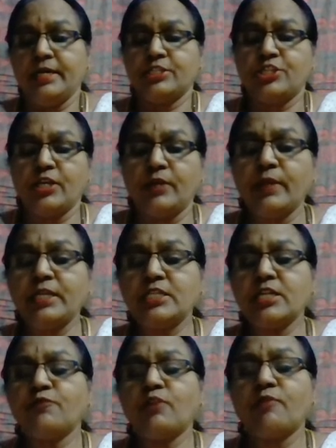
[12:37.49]

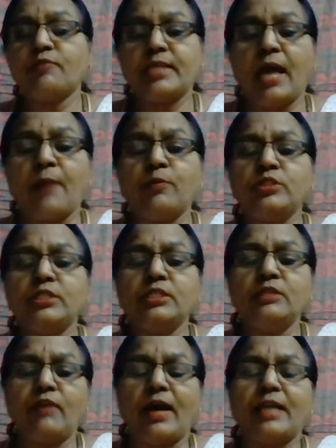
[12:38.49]
generated from Damodar
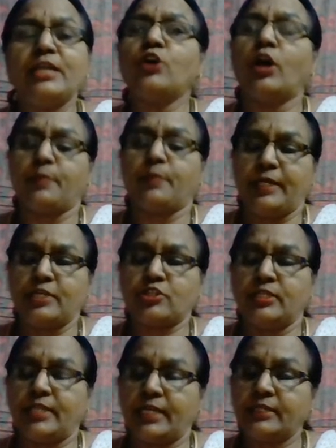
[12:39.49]
Valley
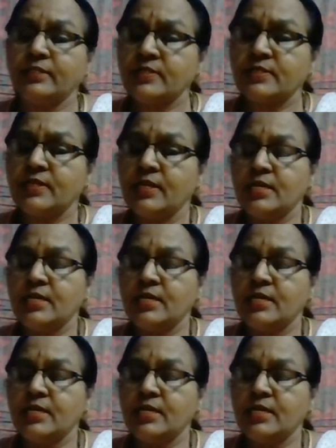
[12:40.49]
Corporation, that is